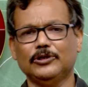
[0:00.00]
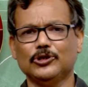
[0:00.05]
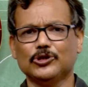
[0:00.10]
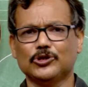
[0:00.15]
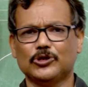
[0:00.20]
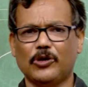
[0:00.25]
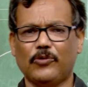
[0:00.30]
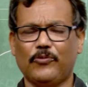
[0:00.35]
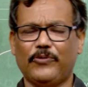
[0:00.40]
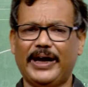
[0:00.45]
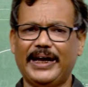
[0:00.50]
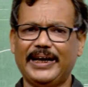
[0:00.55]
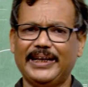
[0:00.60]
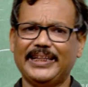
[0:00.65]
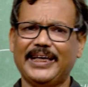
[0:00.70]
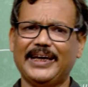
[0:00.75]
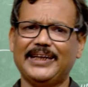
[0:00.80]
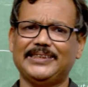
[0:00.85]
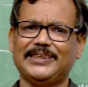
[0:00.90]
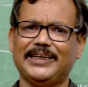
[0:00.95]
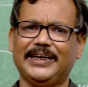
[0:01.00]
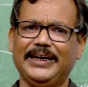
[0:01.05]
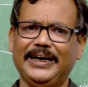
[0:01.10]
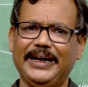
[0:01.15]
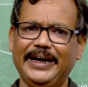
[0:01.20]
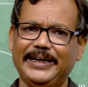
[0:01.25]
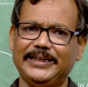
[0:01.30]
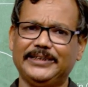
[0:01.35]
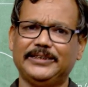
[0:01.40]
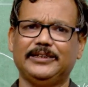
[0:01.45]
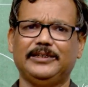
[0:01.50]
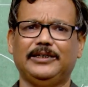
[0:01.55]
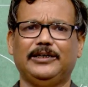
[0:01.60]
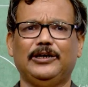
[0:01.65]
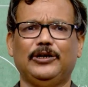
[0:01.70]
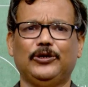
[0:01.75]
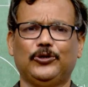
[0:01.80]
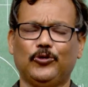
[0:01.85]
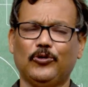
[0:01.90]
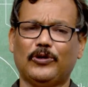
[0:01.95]
So, when there is a need
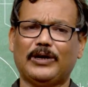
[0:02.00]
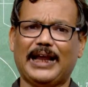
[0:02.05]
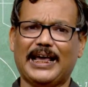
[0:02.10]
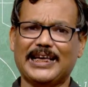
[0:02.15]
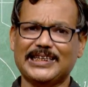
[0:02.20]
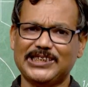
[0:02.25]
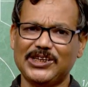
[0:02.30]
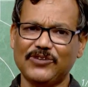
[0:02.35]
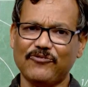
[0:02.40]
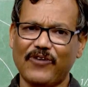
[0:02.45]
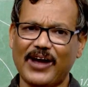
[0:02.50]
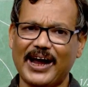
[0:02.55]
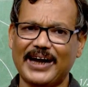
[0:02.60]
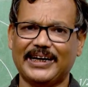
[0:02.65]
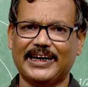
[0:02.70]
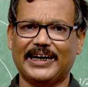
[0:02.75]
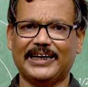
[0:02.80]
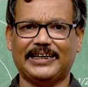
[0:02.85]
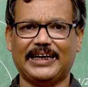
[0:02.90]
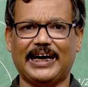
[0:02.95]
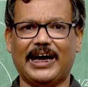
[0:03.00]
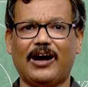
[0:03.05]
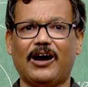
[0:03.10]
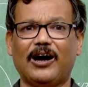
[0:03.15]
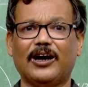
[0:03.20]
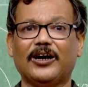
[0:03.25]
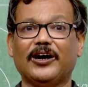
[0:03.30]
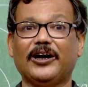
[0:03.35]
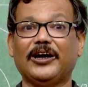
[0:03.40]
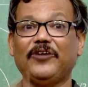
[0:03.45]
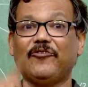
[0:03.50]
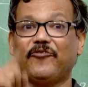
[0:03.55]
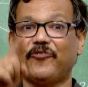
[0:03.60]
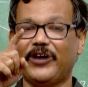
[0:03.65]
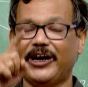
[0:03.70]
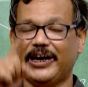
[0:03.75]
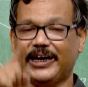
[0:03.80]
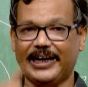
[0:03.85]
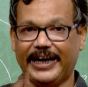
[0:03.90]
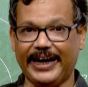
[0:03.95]
to classify data under
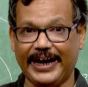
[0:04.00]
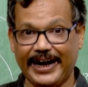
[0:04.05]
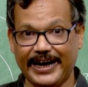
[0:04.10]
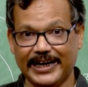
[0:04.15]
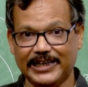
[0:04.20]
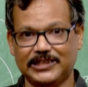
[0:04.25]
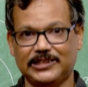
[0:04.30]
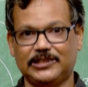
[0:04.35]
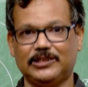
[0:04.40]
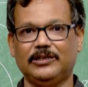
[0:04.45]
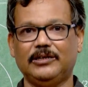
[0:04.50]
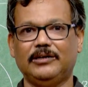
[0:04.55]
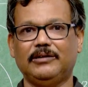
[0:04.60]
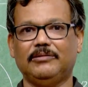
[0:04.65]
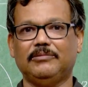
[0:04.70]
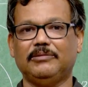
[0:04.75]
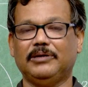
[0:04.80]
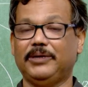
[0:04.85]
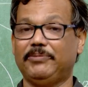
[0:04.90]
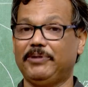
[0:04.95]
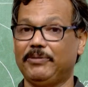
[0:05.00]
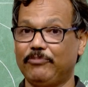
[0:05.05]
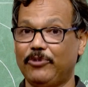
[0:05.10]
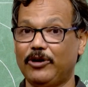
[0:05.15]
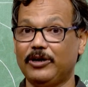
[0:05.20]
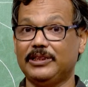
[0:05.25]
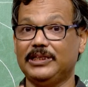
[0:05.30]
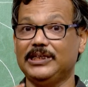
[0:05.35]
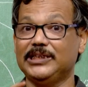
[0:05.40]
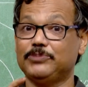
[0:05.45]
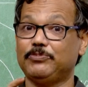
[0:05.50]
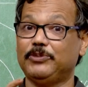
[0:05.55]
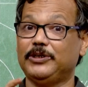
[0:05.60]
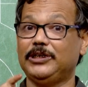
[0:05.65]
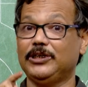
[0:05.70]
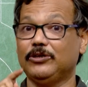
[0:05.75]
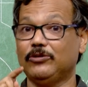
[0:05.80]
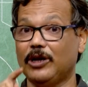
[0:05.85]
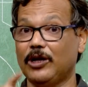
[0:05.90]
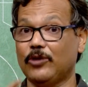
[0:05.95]
different heads, remember this
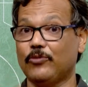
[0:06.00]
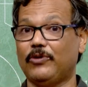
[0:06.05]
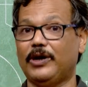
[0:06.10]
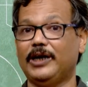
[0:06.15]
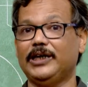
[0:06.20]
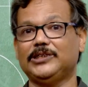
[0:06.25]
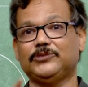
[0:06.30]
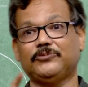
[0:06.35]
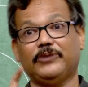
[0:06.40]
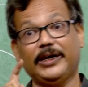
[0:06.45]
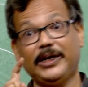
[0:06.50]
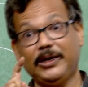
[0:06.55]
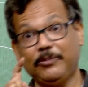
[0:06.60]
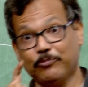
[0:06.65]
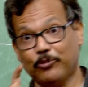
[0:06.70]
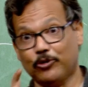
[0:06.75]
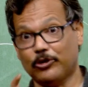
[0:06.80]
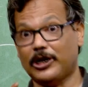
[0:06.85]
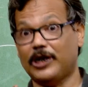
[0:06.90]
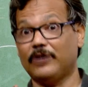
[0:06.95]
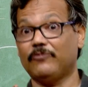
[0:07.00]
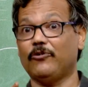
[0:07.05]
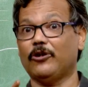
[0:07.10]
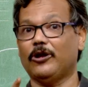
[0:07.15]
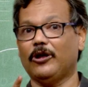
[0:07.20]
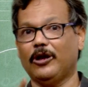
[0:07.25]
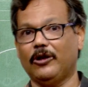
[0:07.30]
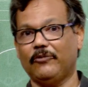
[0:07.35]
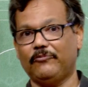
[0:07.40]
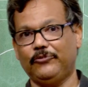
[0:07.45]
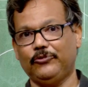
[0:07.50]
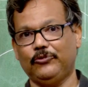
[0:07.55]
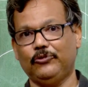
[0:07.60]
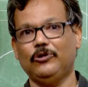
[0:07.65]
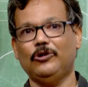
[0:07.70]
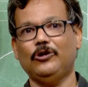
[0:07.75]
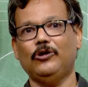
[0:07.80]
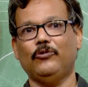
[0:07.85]
particular word is very important for all of you.